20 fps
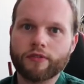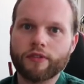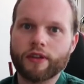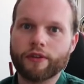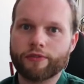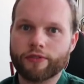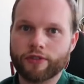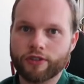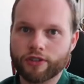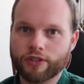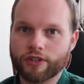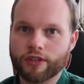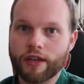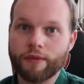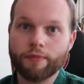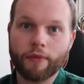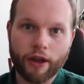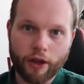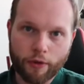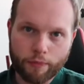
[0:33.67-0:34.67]
difference
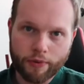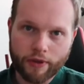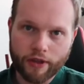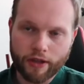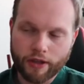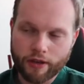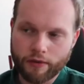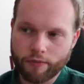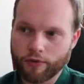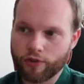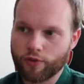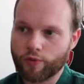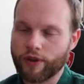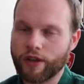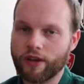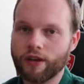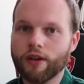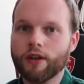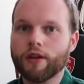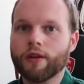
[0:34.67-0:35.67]
in my opinion
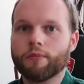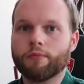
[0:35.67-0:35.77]
between